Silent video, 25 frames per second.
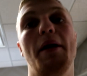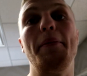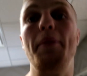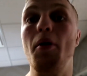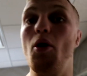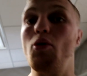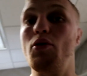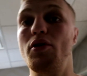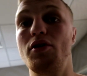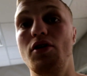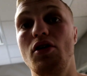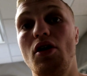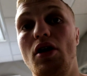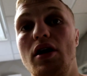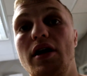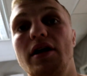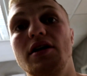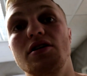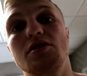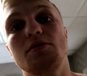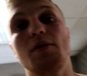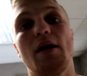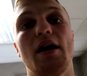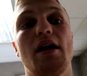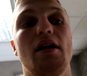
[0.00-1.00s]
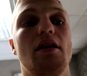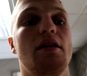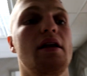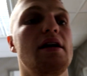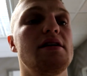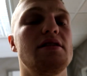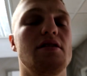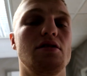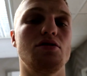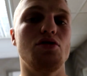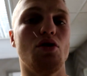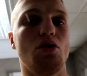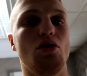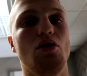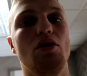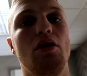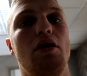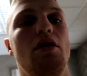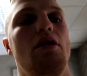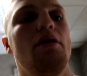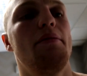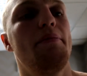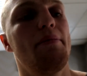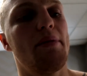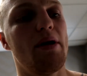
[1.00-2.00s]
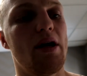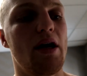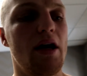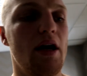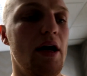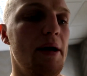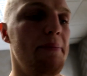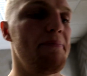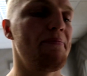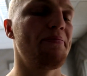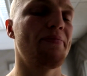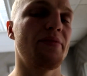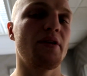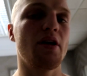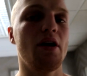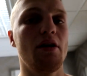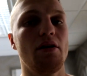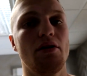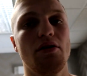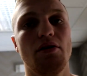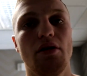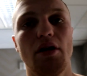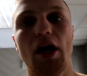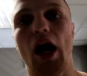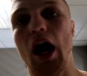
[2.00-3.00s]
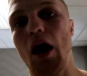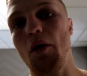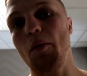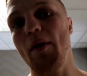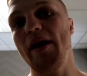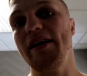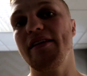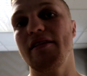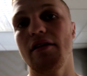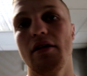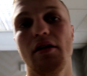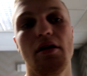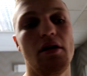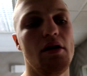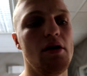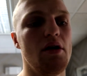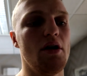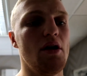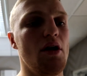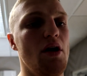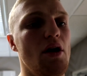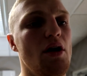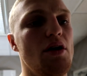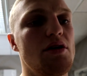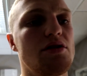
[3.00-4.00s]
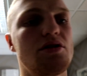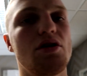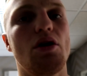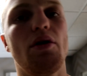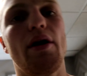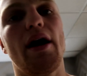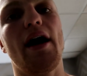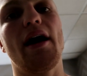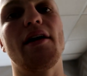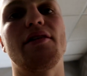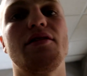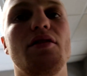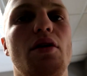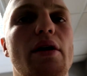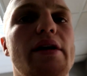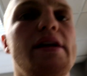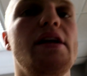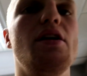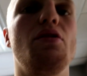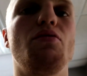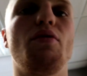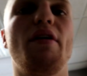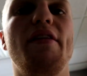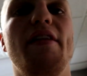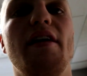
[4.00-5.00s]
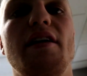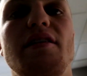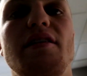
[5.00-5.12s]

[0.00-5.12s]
my opponent earlier as well nice and tall but um can't wait so yeah so I need to run